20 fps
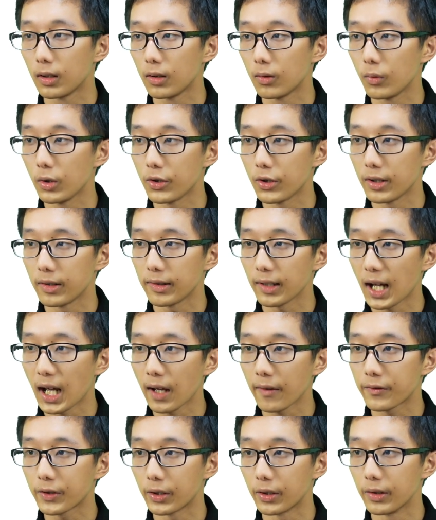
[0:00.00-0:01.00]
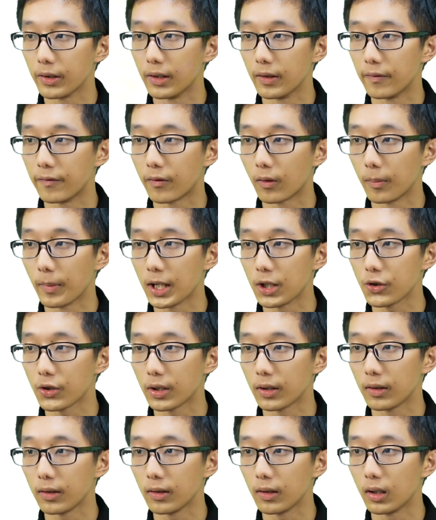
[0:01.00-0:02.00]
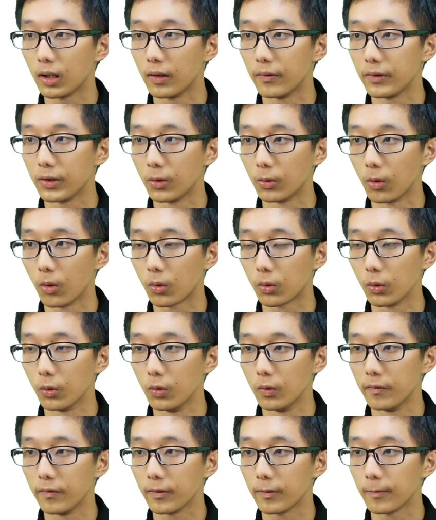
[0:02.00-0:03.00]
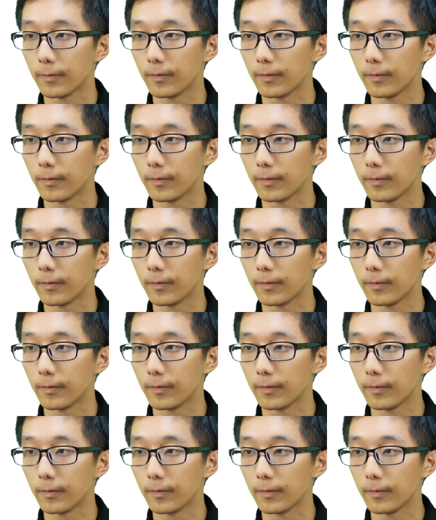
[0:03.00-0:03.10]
which is after the formation of neural groove.